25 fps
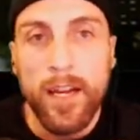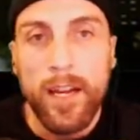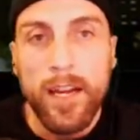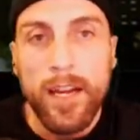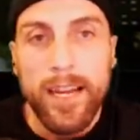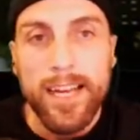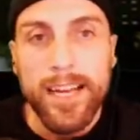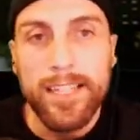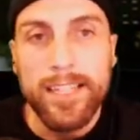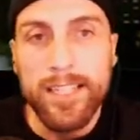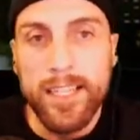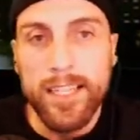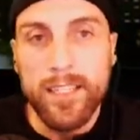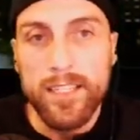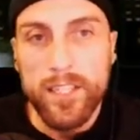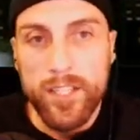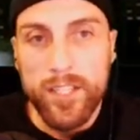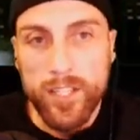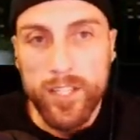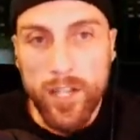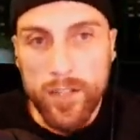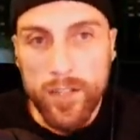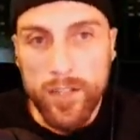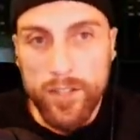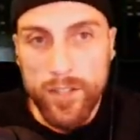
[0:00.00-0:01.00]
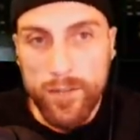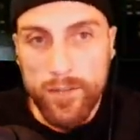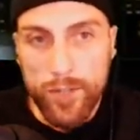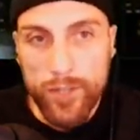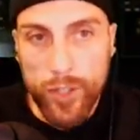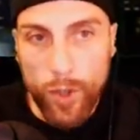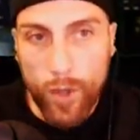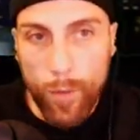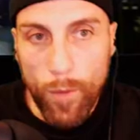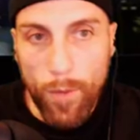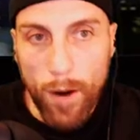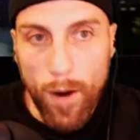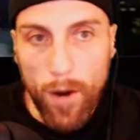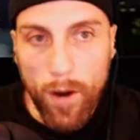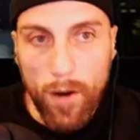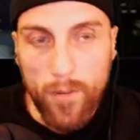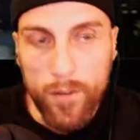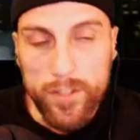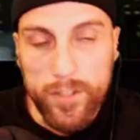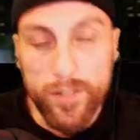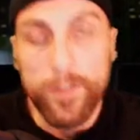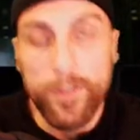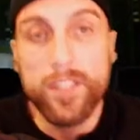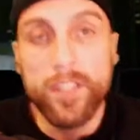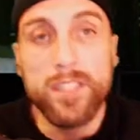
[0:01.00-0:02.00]
It says, the sons of Shobal.
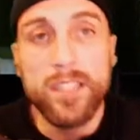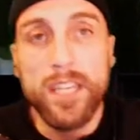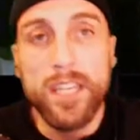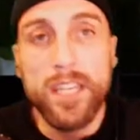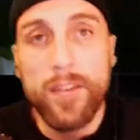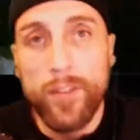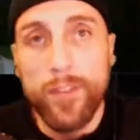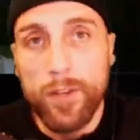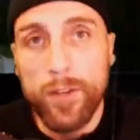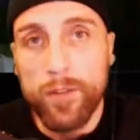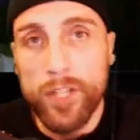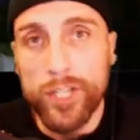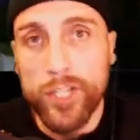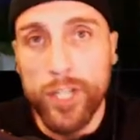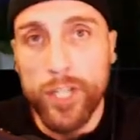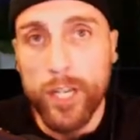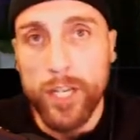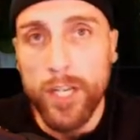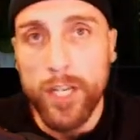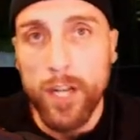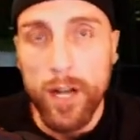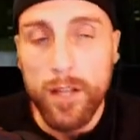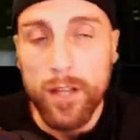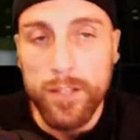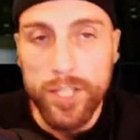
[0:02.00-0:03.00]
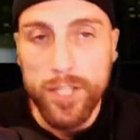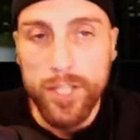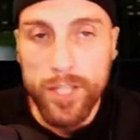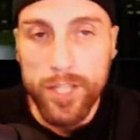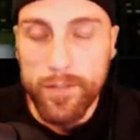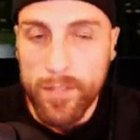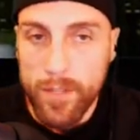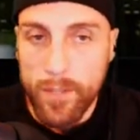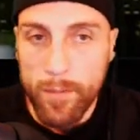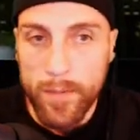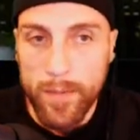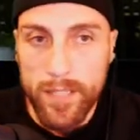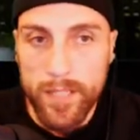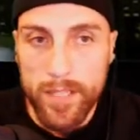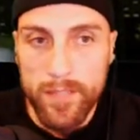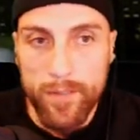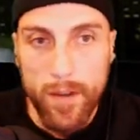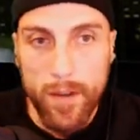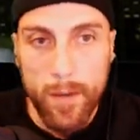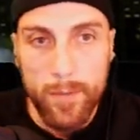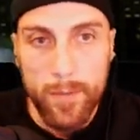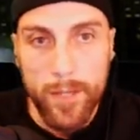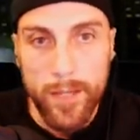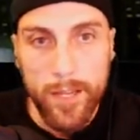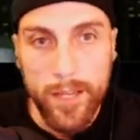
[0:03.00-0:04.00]
So this is giving you the genealogy of somebody's
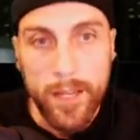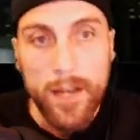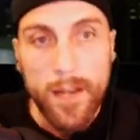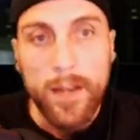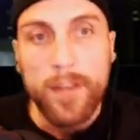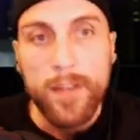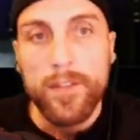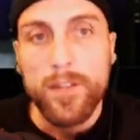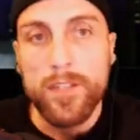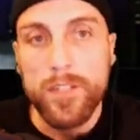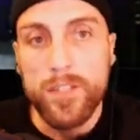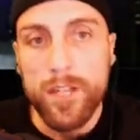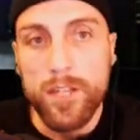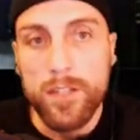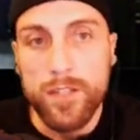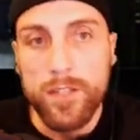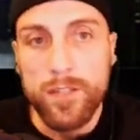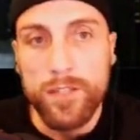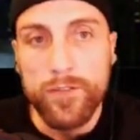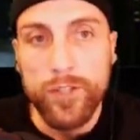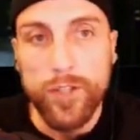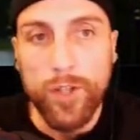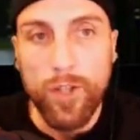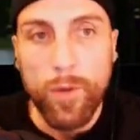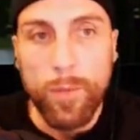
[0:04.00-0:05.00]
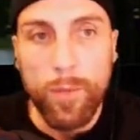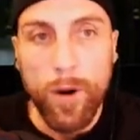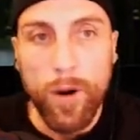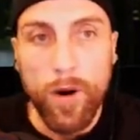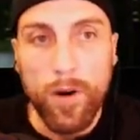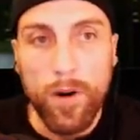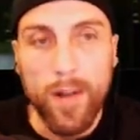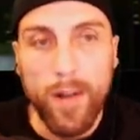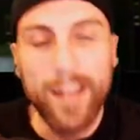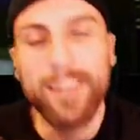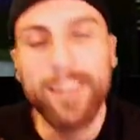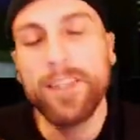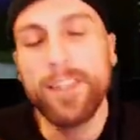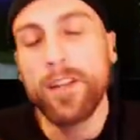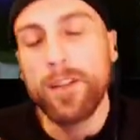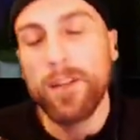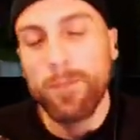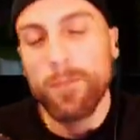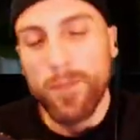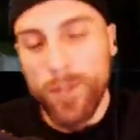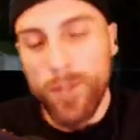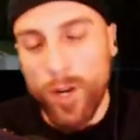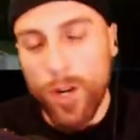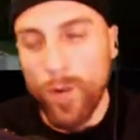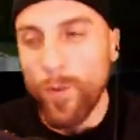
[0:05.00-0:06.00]
family. The sons of Shobal. And you
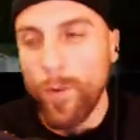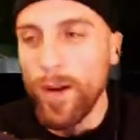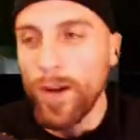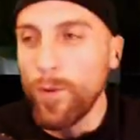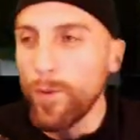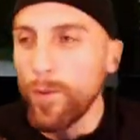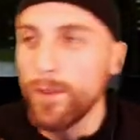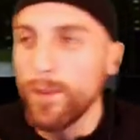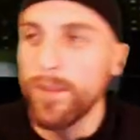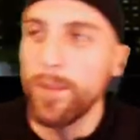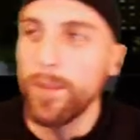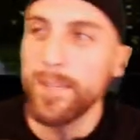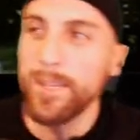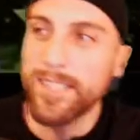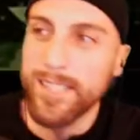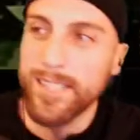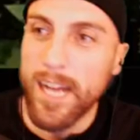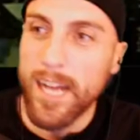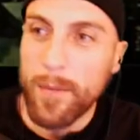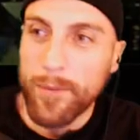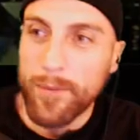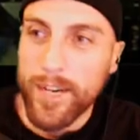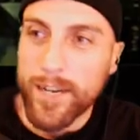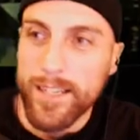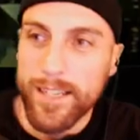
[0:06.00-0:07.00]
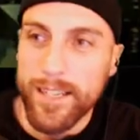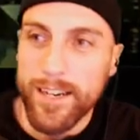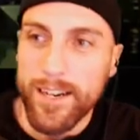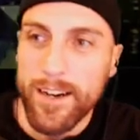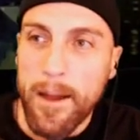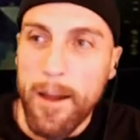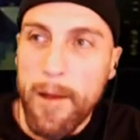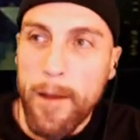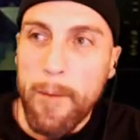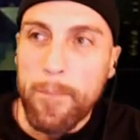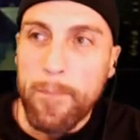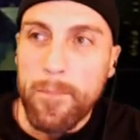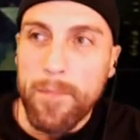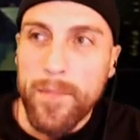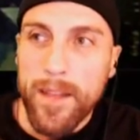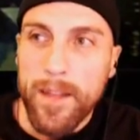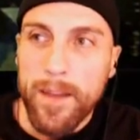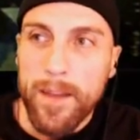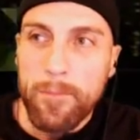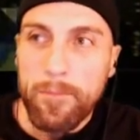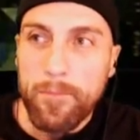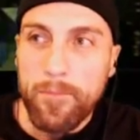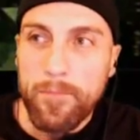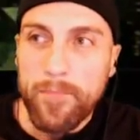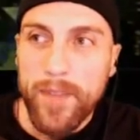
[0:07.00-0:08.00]
know what? Let me stop right there.
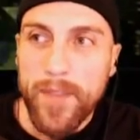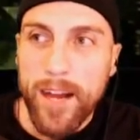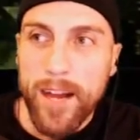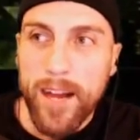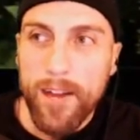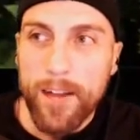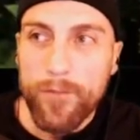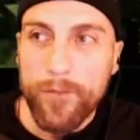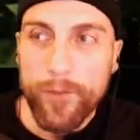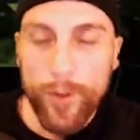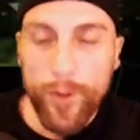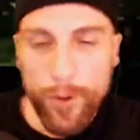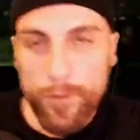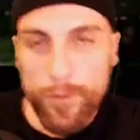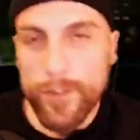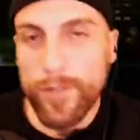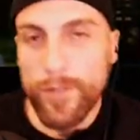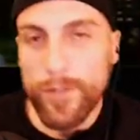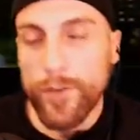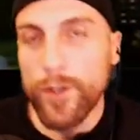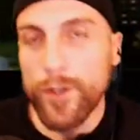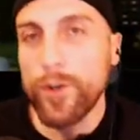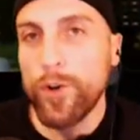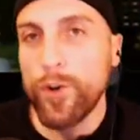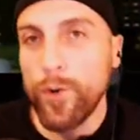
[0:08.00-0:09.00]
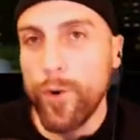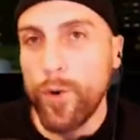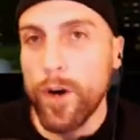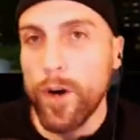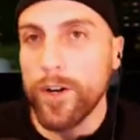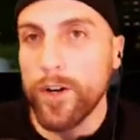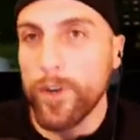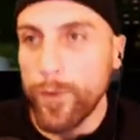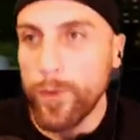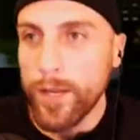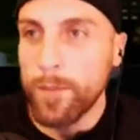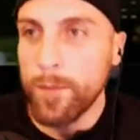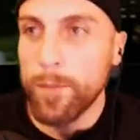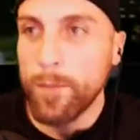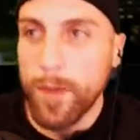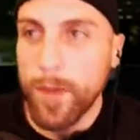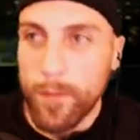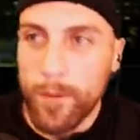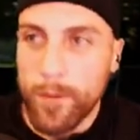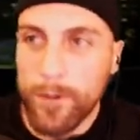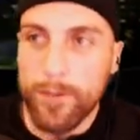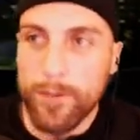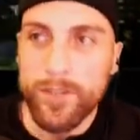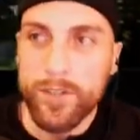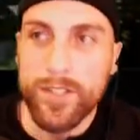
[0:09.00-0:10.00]
For those of you who are doing
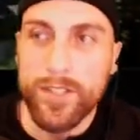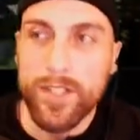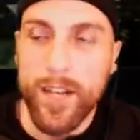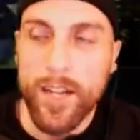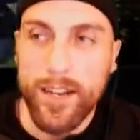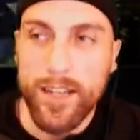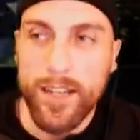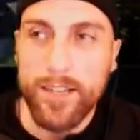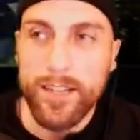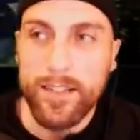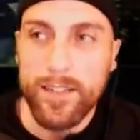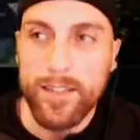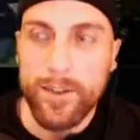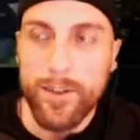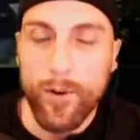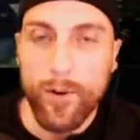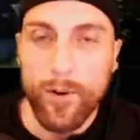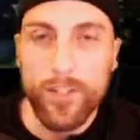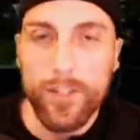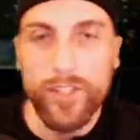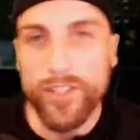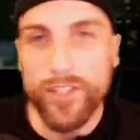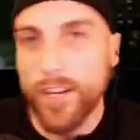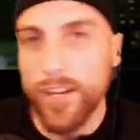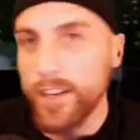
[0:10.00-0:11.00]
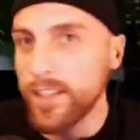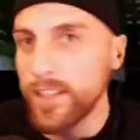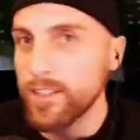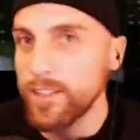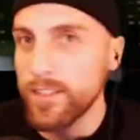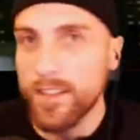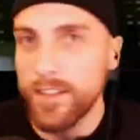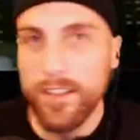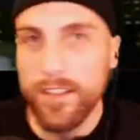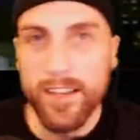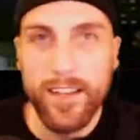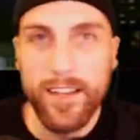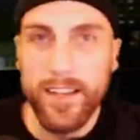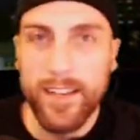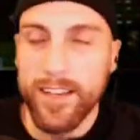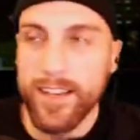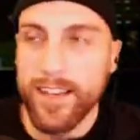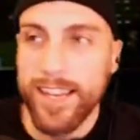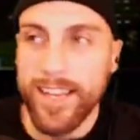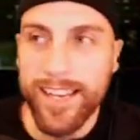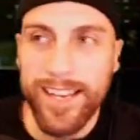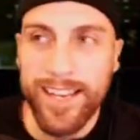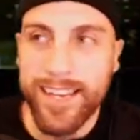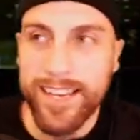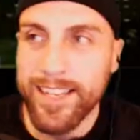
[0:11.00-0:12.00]
biblical studies or studies in
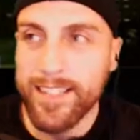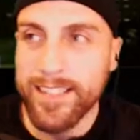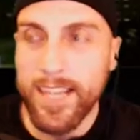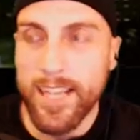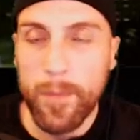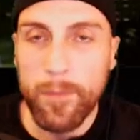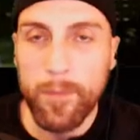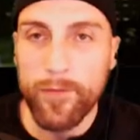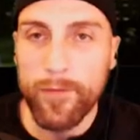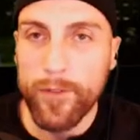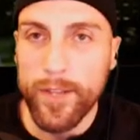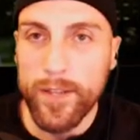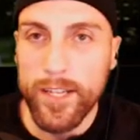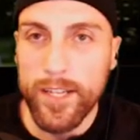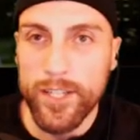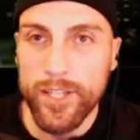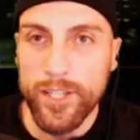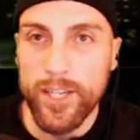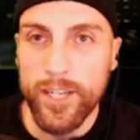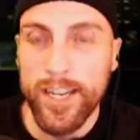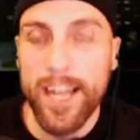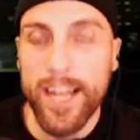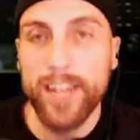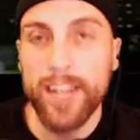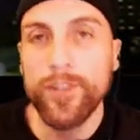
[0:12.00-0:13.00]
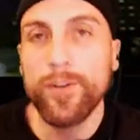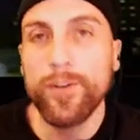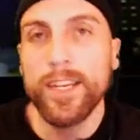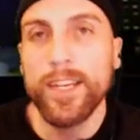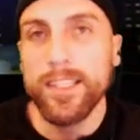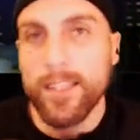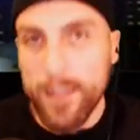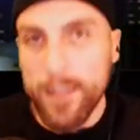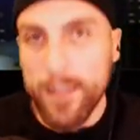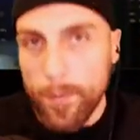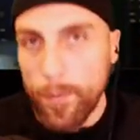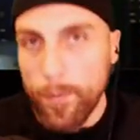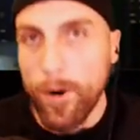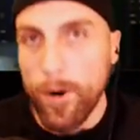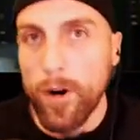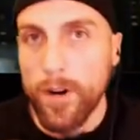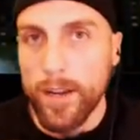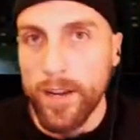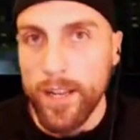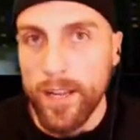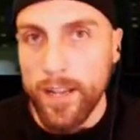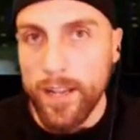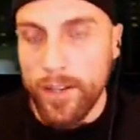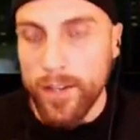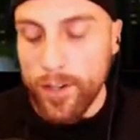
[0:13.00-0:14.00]
any type of religion, and you get to the
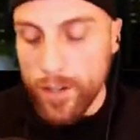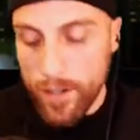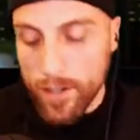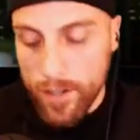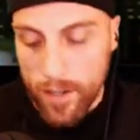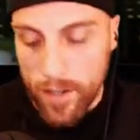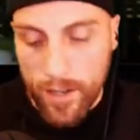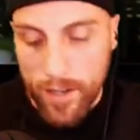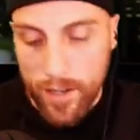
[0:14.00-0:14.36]
part in your